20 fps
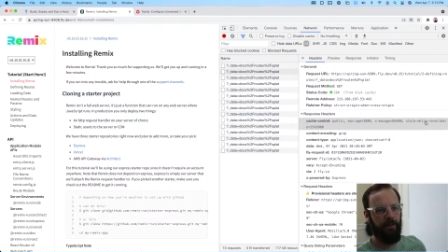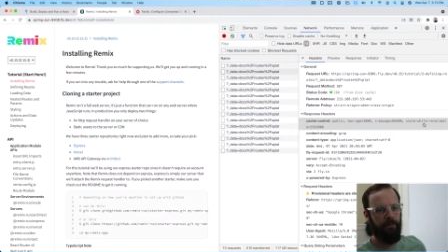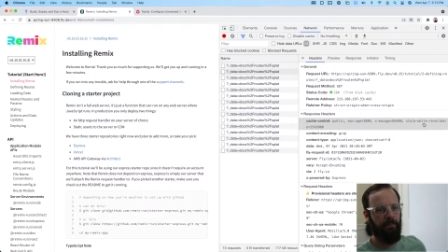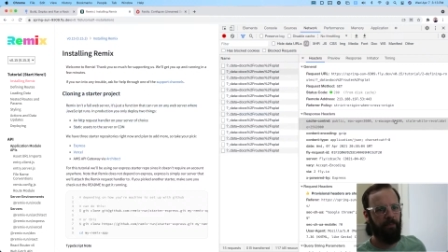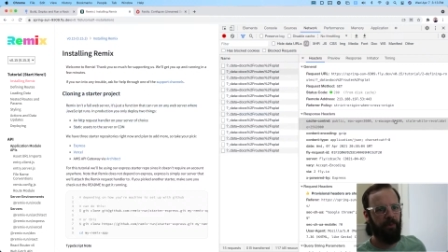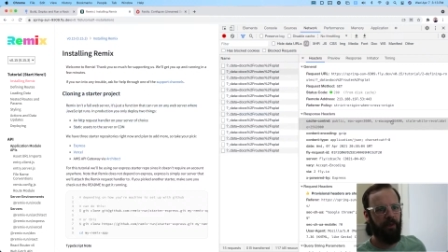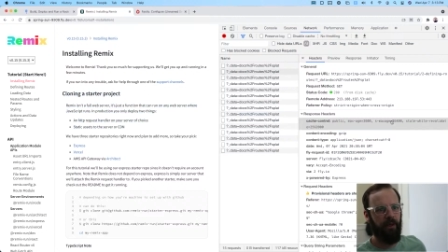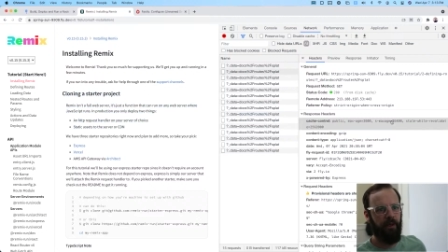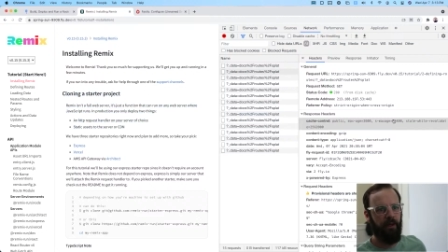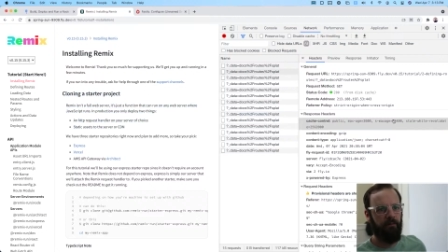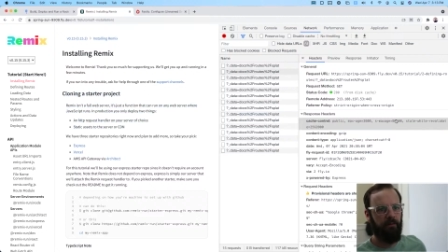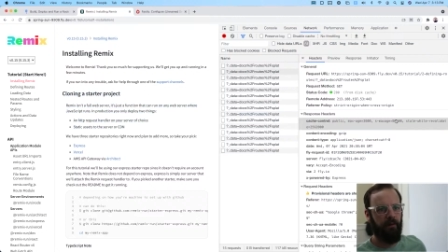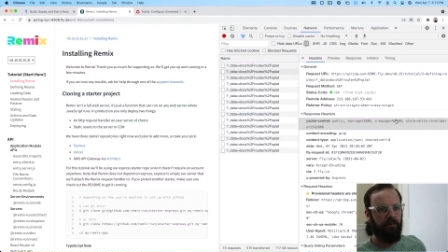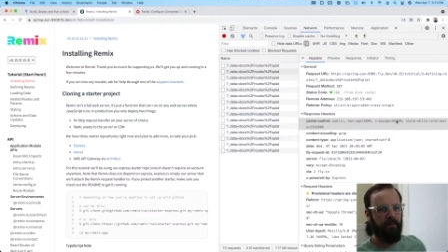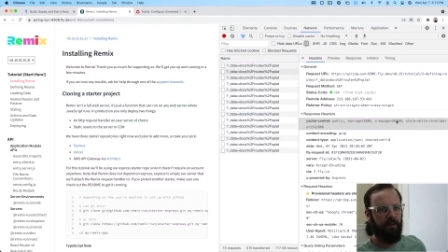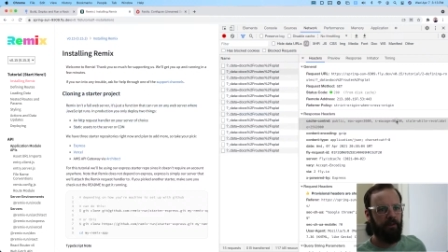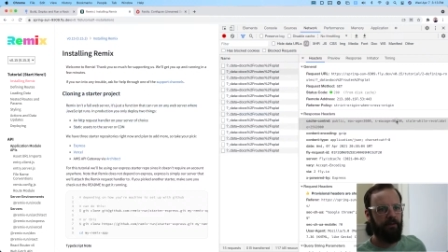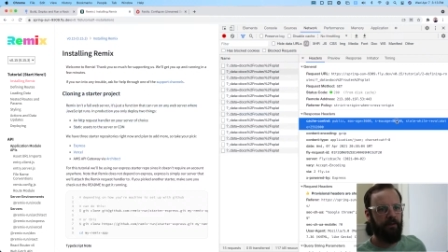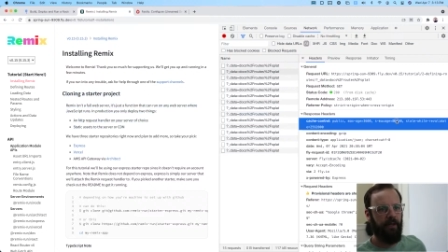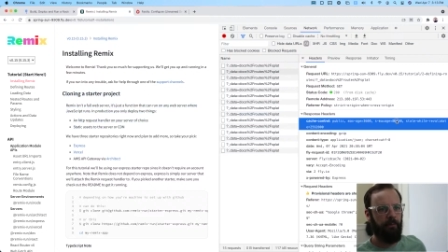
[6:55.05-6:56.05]
if I've
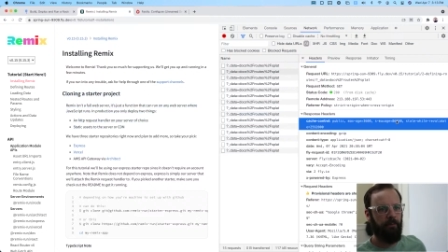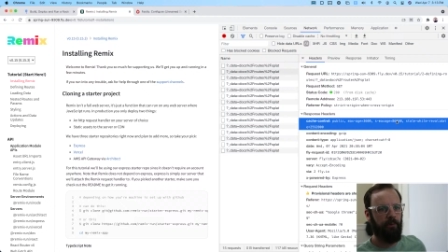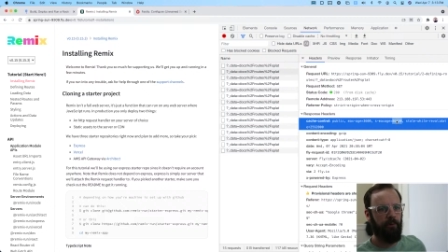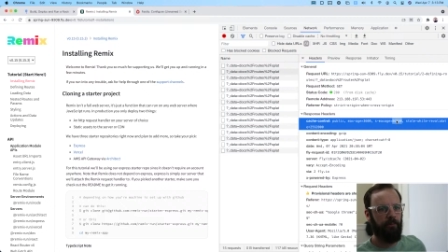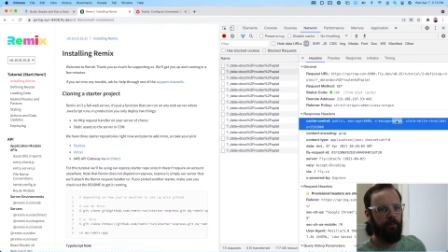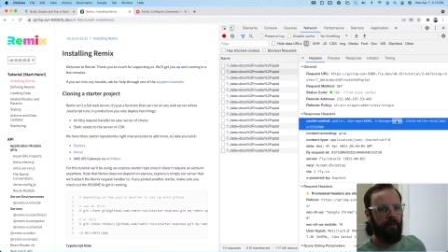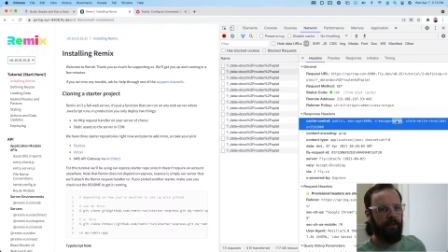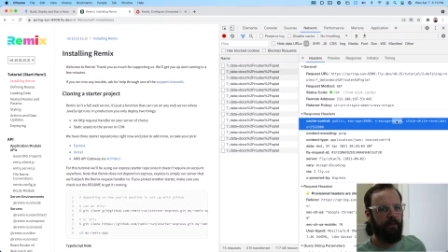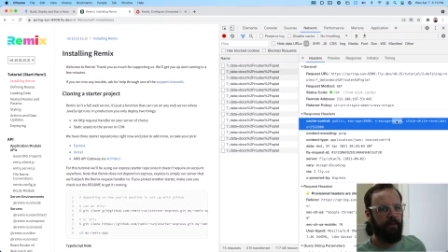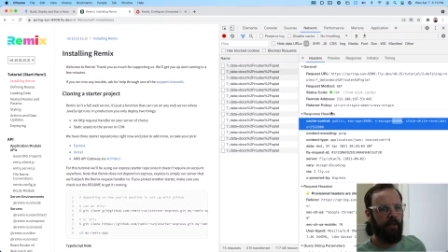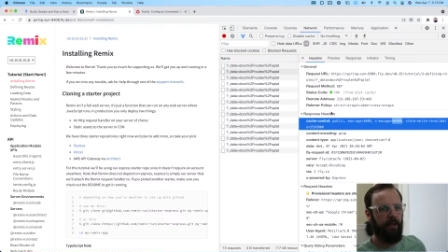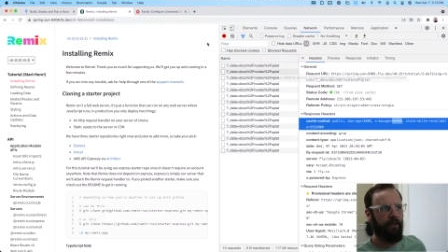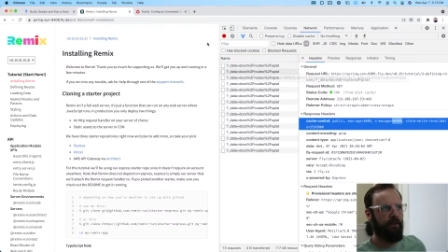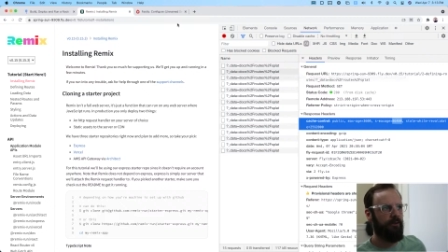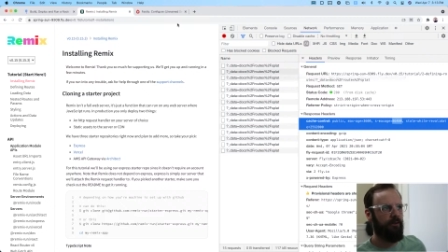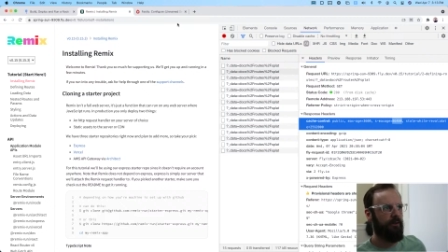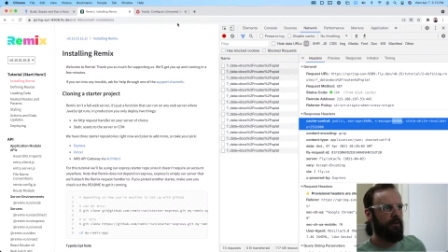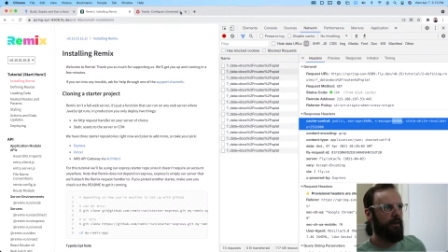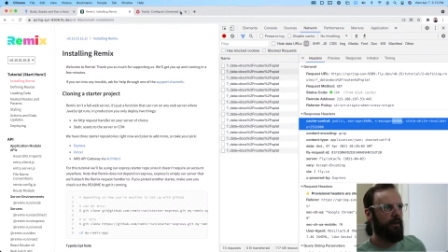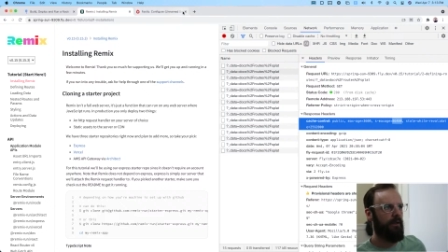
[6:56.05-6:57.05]
got a typo in my
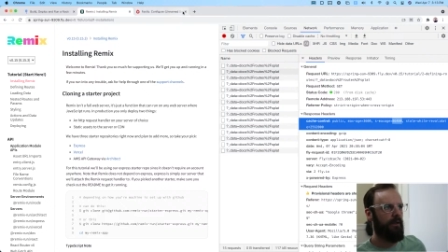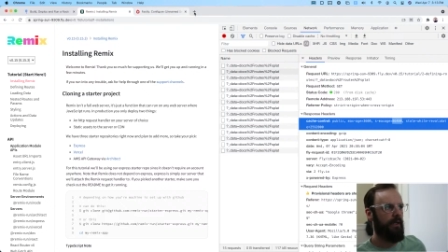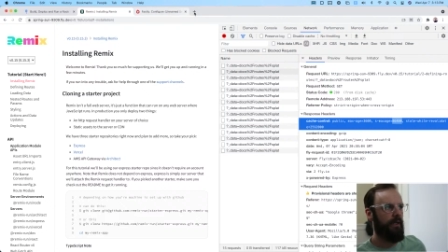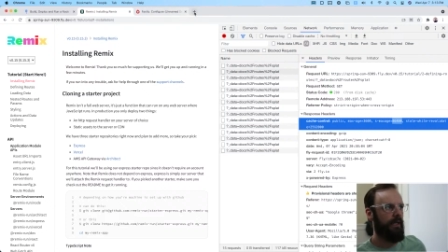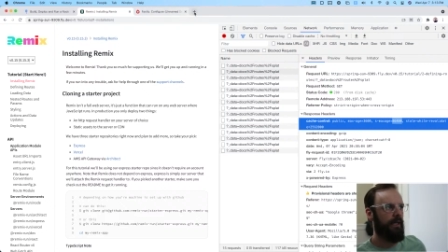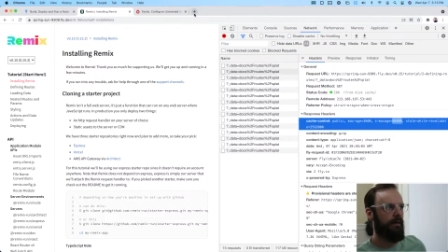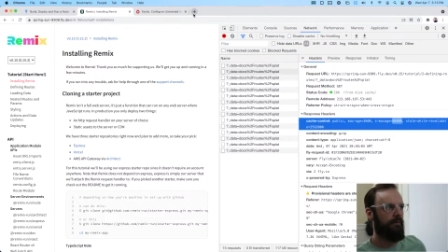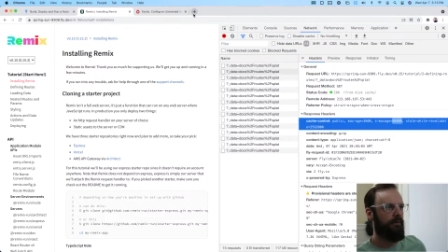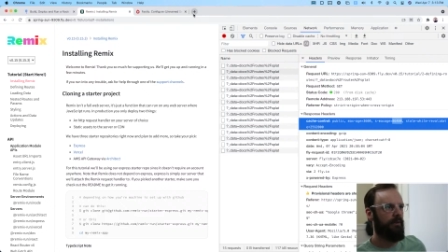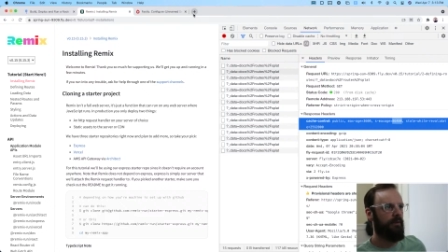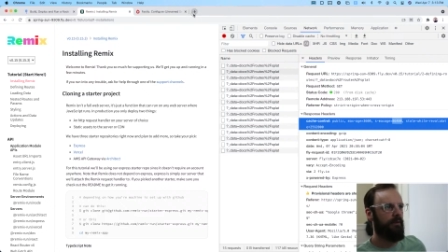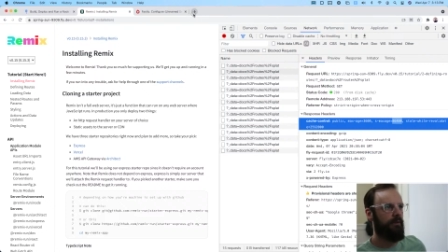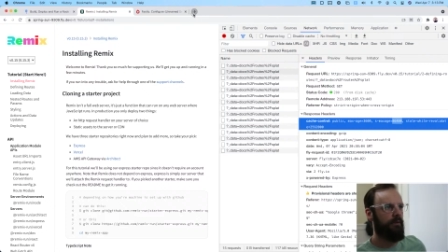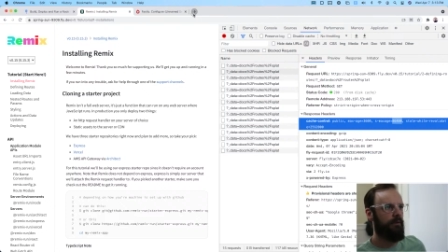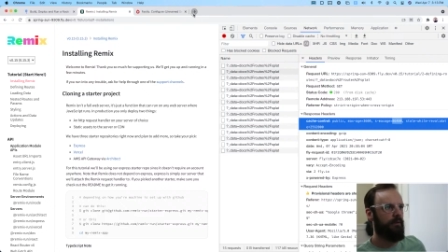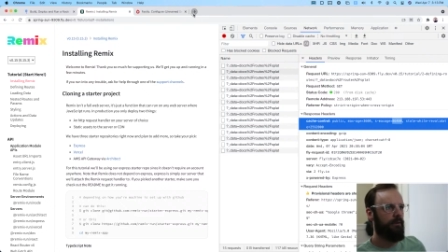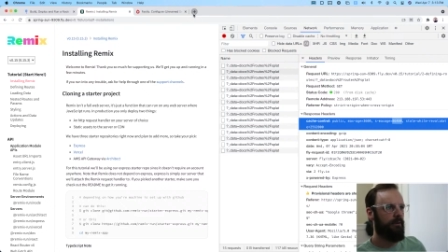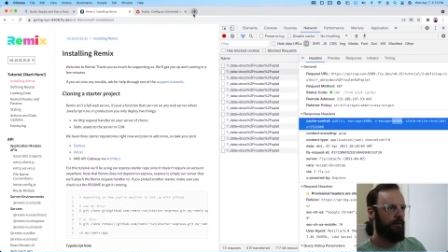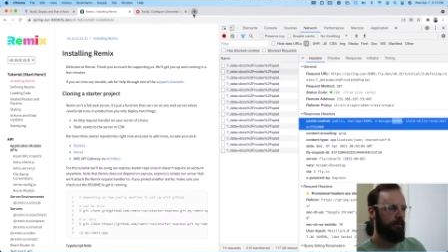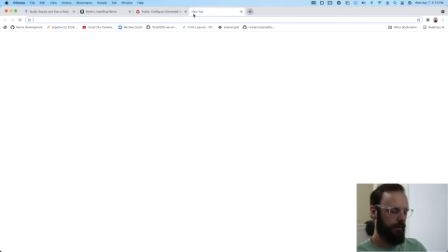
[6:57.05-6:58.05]
docs, all I have to
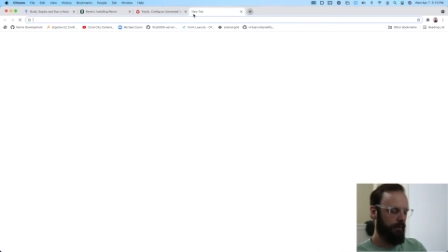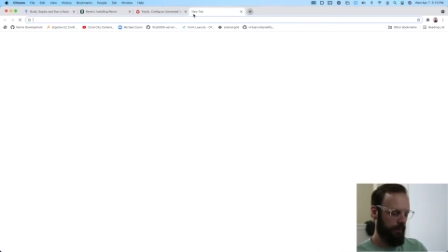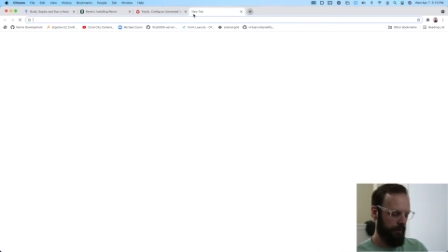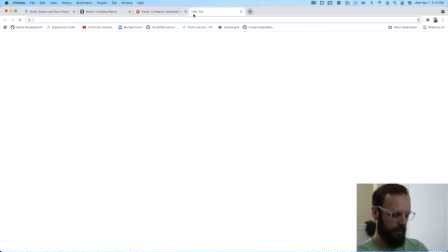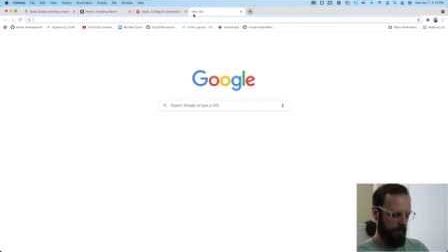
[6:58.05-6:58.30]
do